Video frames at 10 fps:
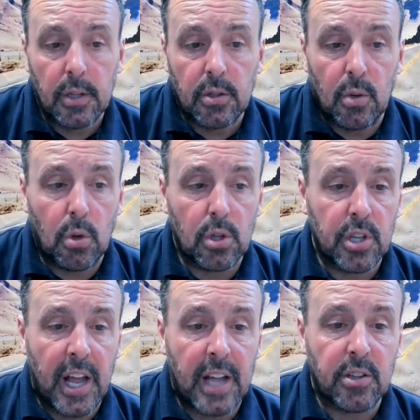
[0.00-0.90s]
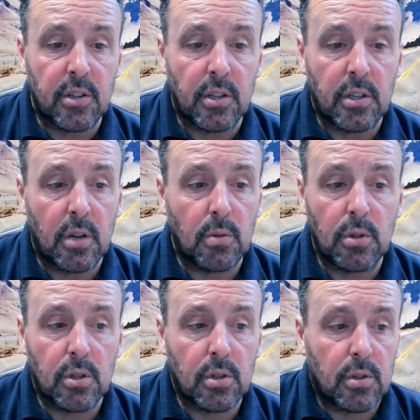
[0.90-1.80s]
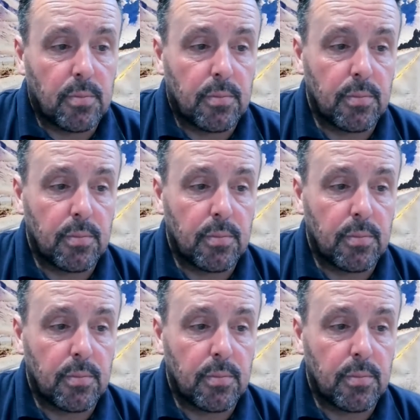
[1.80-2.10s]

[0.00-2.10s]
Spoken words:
So what's the answer? You just